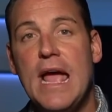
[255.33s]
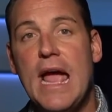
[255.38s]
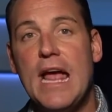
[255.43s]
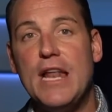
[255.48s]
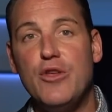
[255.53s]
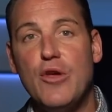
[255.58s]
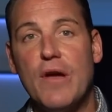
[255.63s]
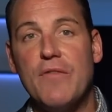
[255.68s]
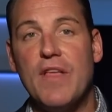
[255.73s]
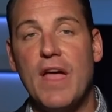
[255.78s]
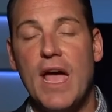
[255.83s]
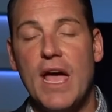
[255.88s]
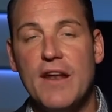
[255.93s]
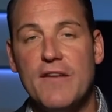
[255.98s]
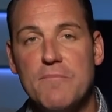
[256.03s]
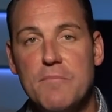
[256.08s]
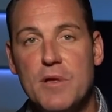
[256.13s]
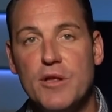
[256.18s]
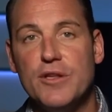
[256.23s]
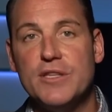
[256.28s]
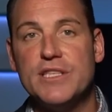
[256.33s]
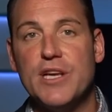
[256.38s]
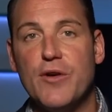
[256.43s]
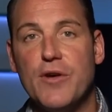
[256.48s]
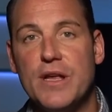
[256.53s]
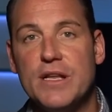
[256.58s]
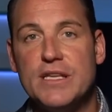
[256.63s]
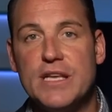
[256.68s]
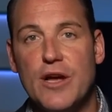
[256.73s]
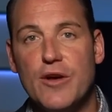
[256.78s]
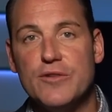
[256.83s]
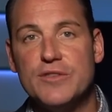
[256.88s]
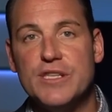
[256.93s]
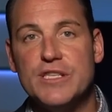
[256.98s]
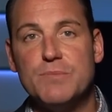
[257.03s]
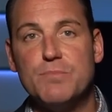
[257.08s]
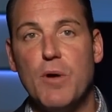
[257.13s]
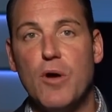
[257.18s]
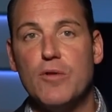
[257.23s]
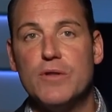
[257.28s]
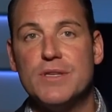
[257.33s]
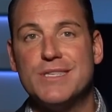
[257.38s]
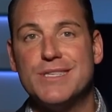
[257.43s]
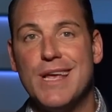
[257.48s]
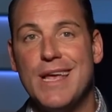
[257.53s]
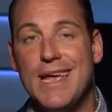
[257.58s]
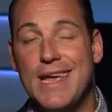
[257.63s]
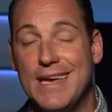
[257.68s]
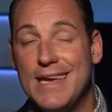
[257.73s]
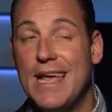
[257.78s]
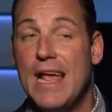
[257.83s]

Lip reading: and you have the head of military intelligence both saying,